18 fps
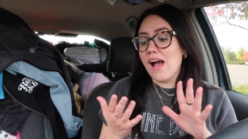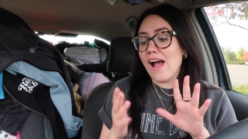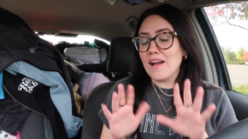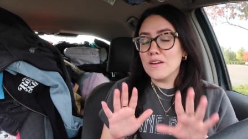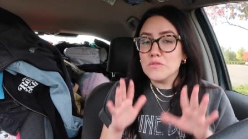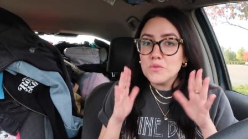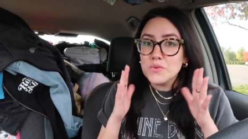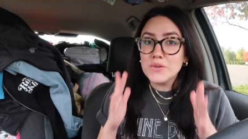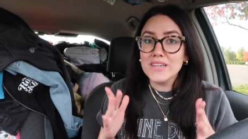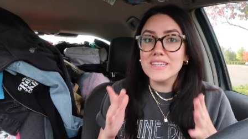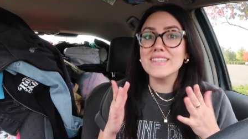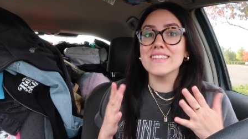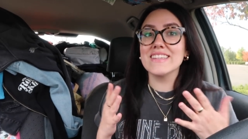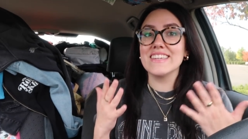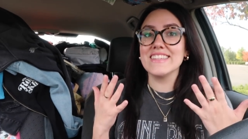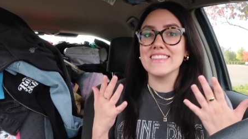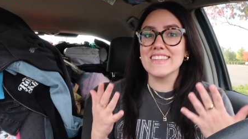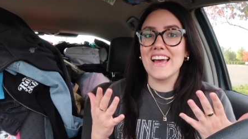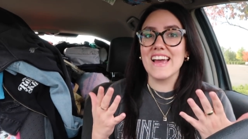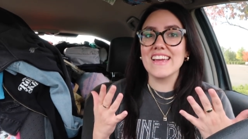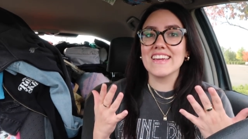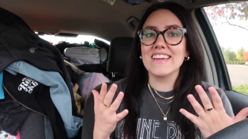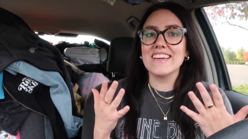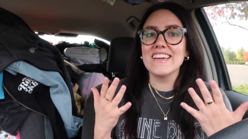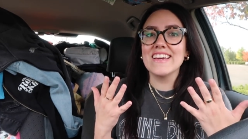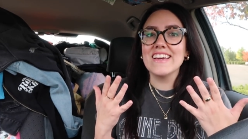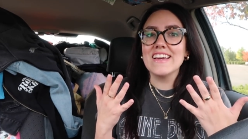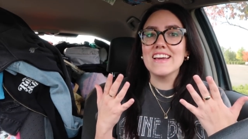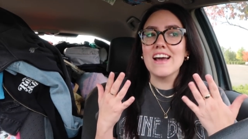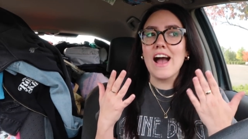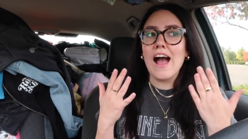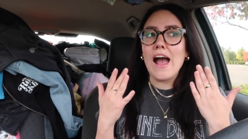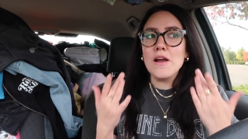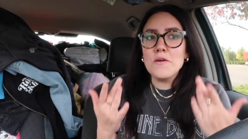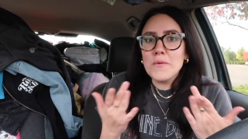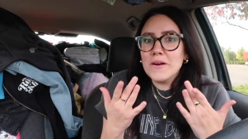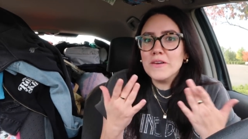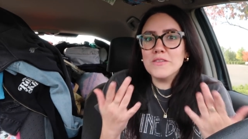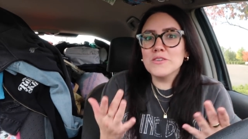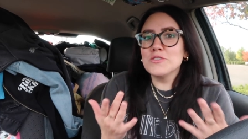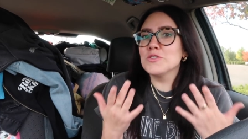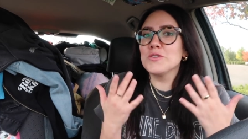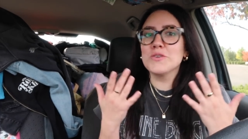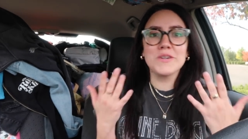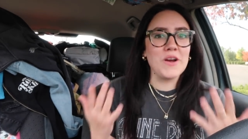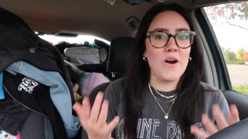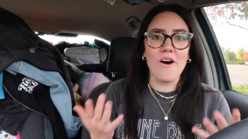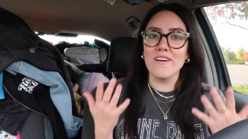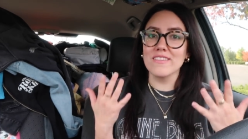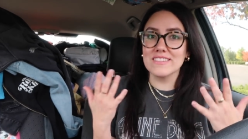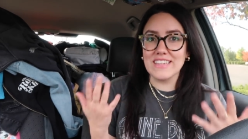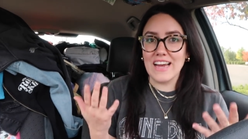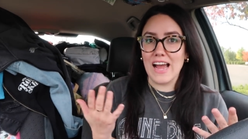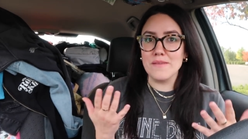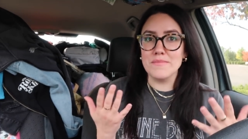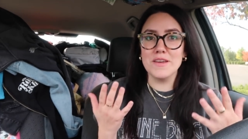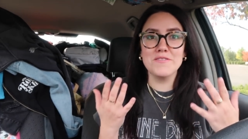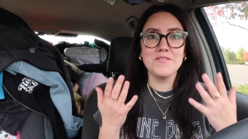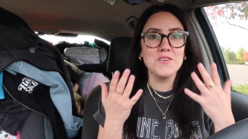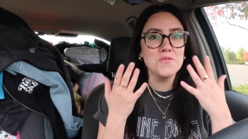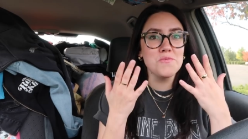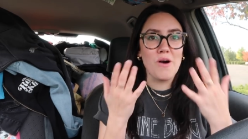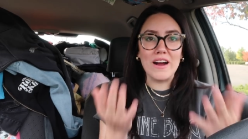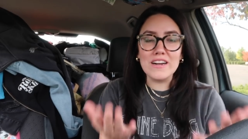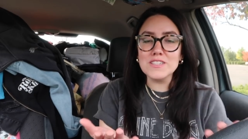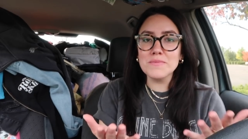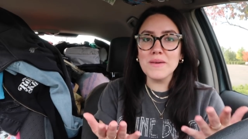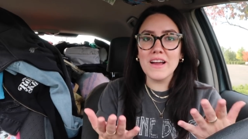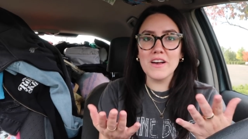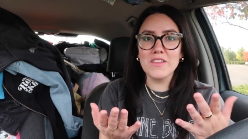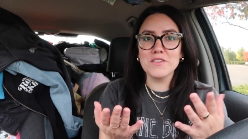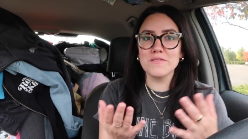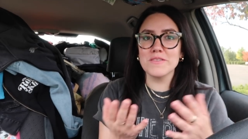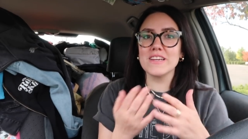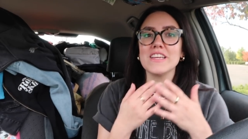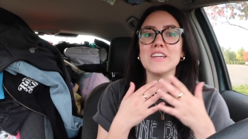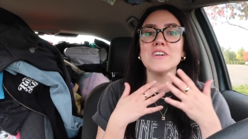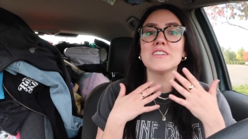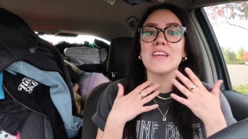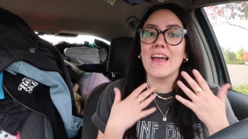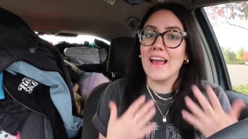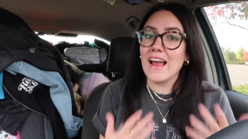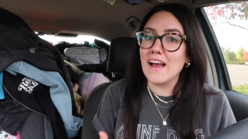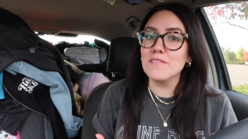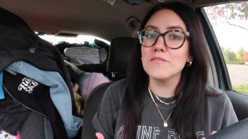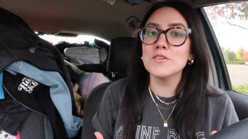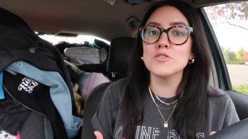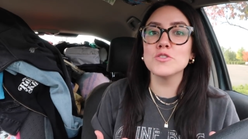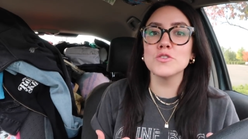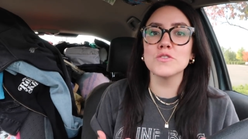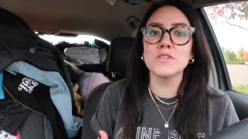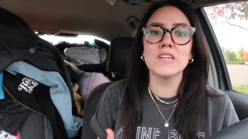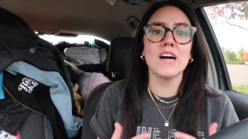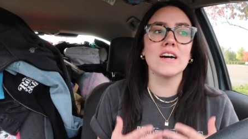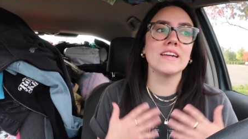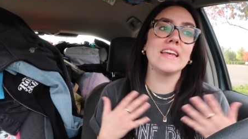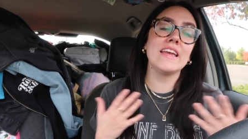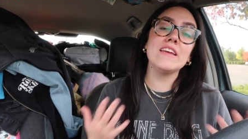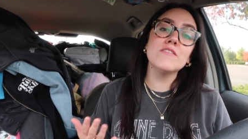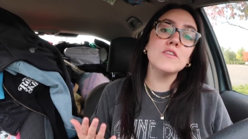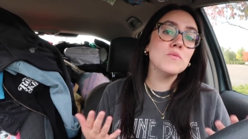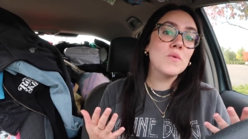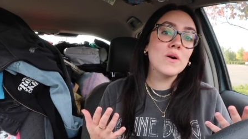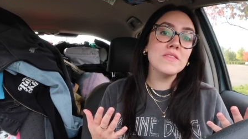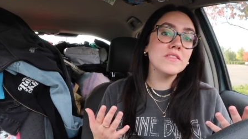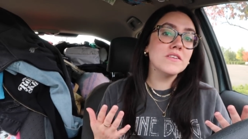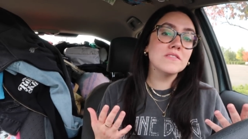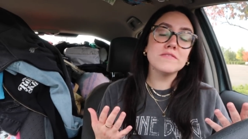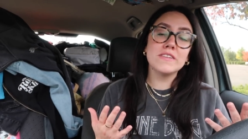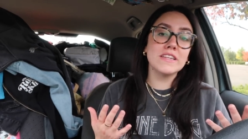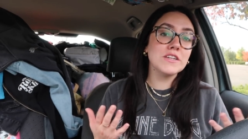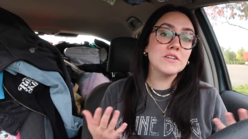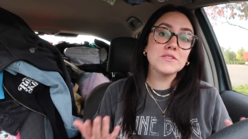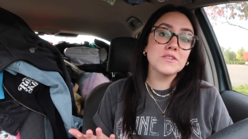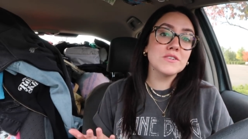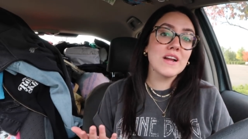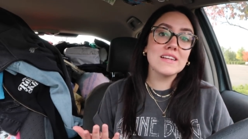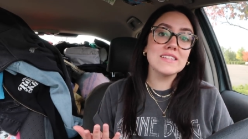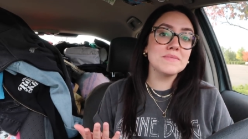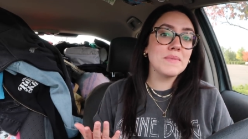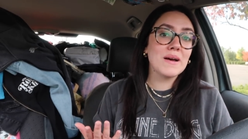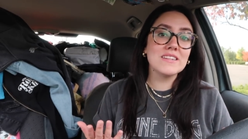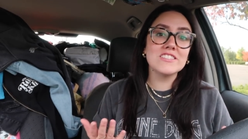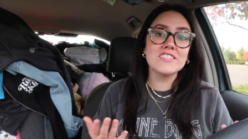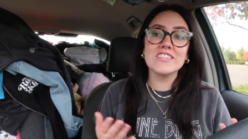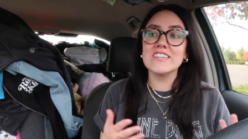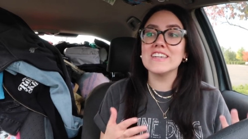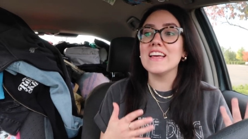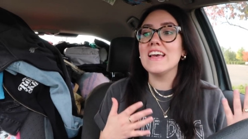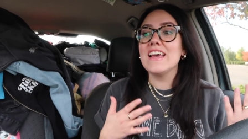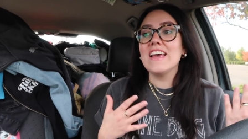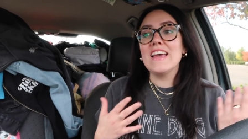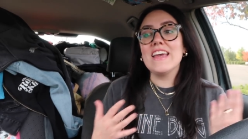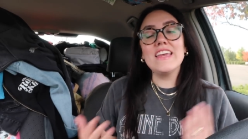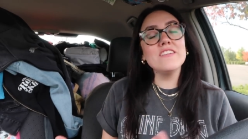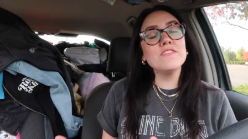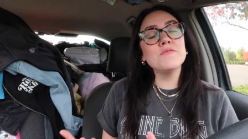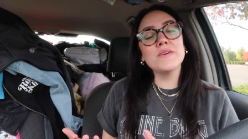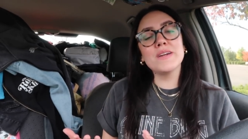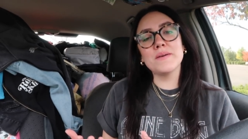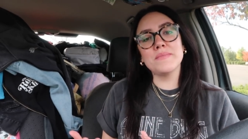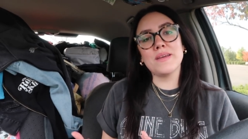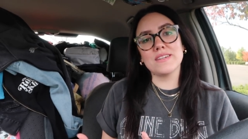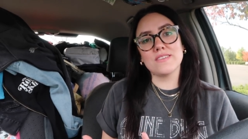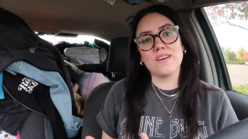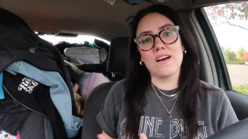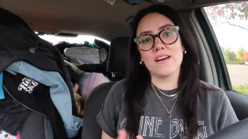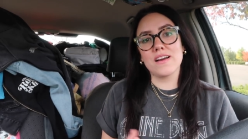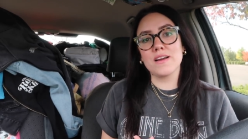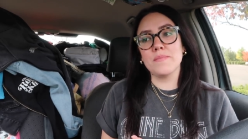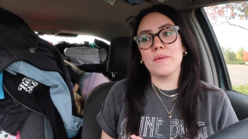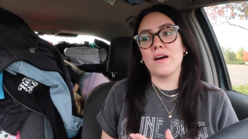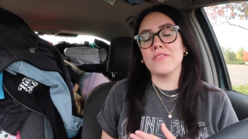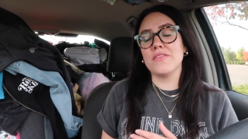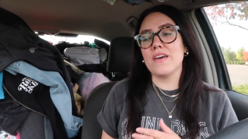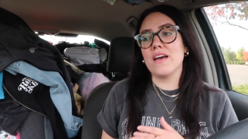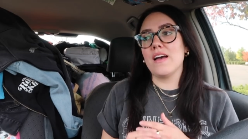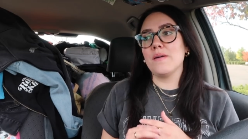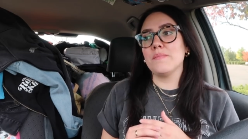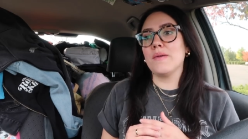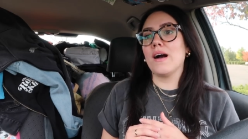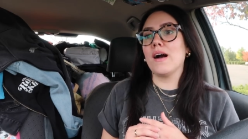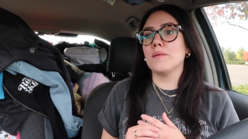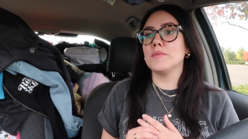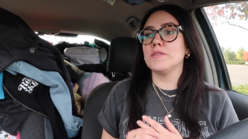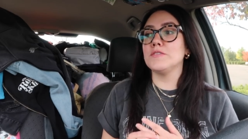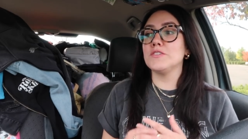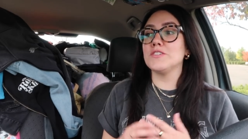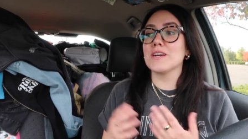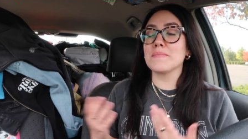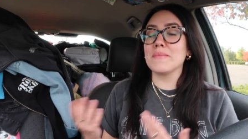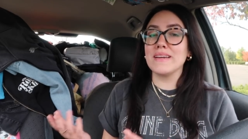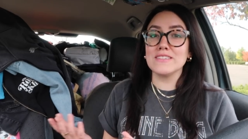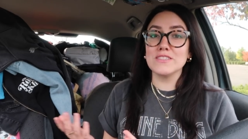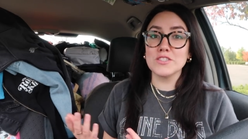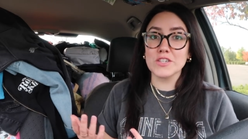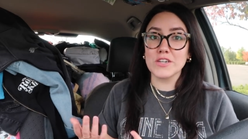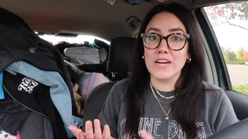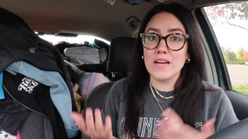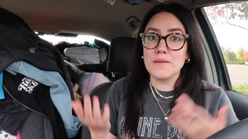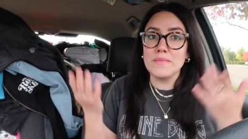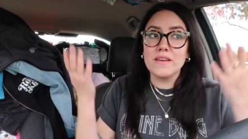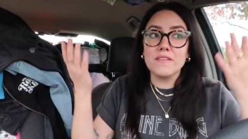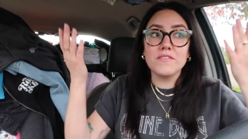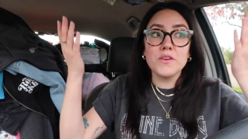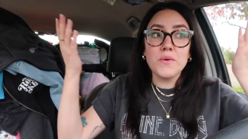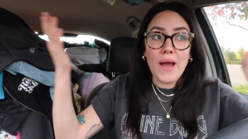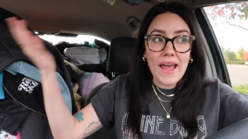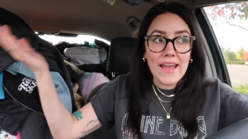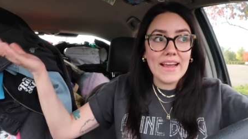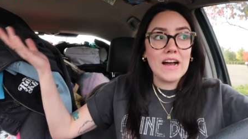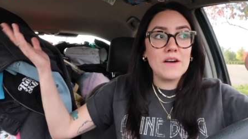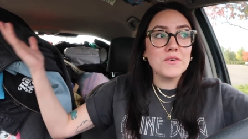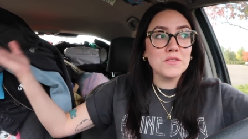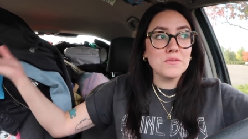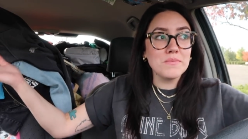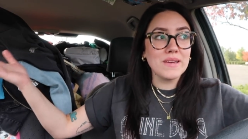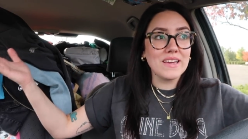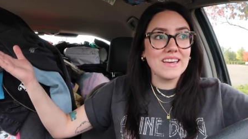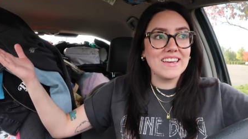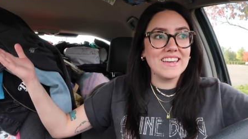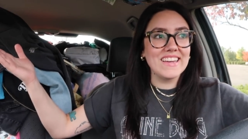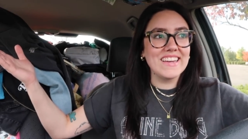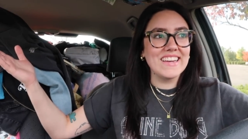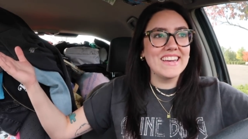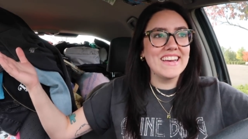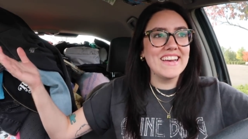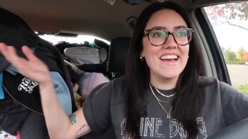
I wear their jewelry all the time. If you watch my other videos, I have their jewelry on even when their videos are not sponsored, even when I'm not talking about them. If you check my Instagram, if you hang out with me